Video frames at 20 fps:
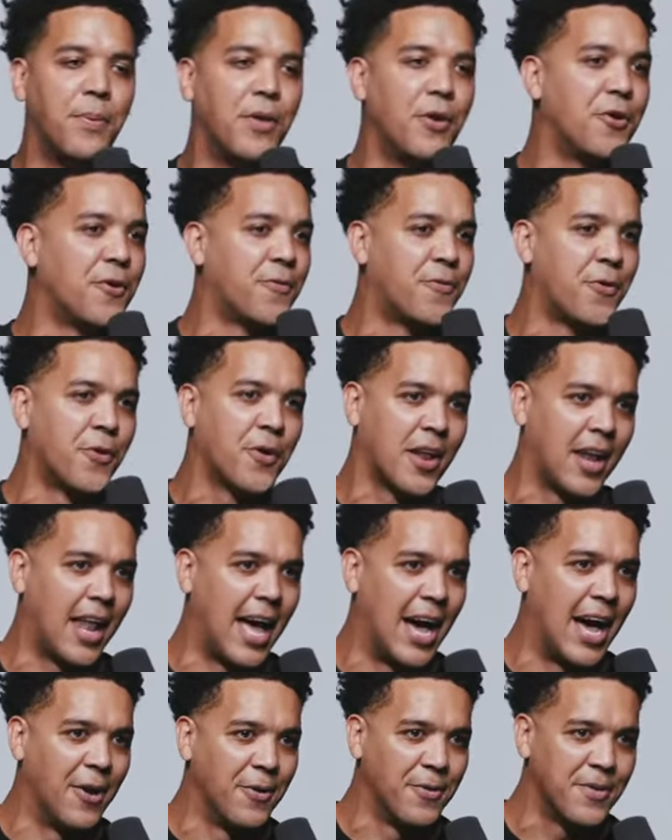beautiful
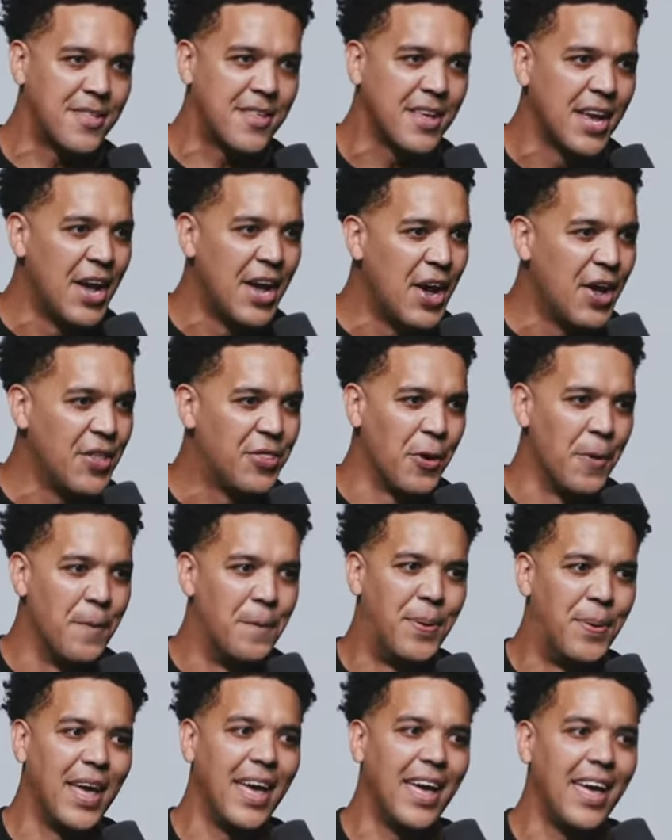clouds. They're
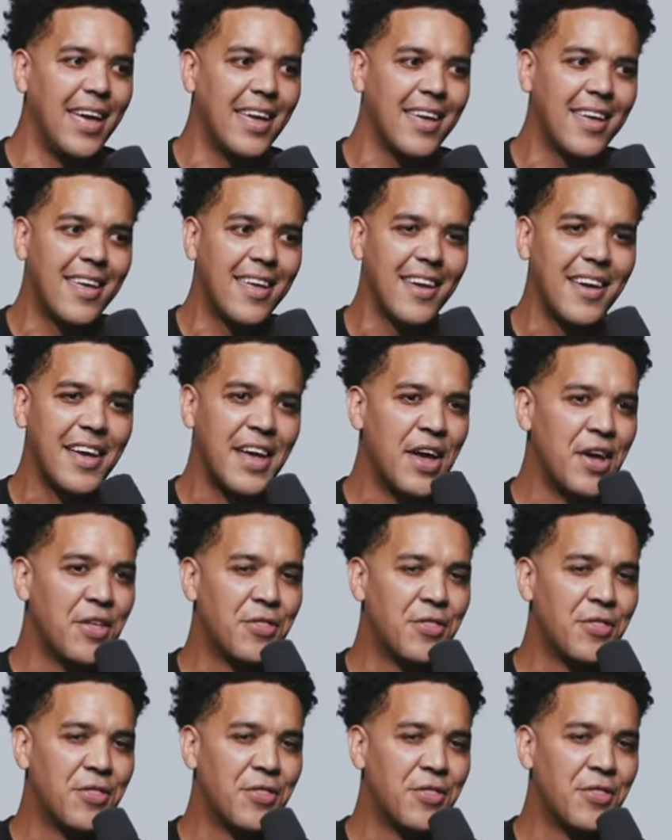big,